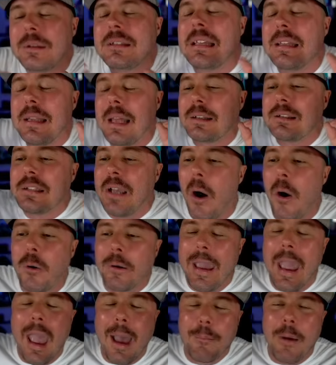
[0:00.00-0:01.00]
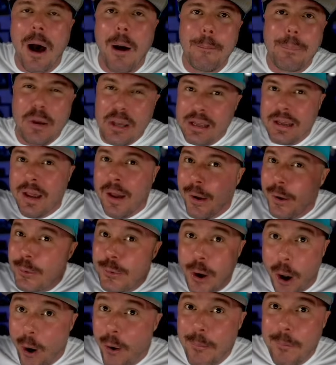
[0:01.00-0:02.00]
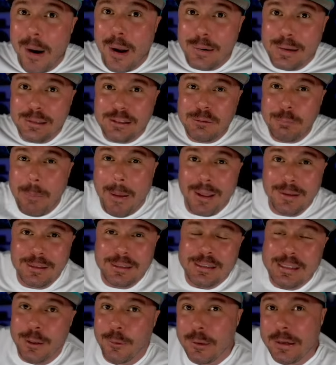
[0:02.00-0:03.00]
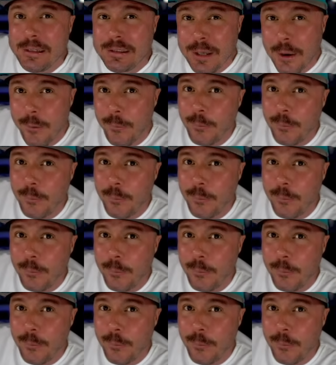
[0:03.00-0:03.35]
to the Toke MLB No Money Spent series,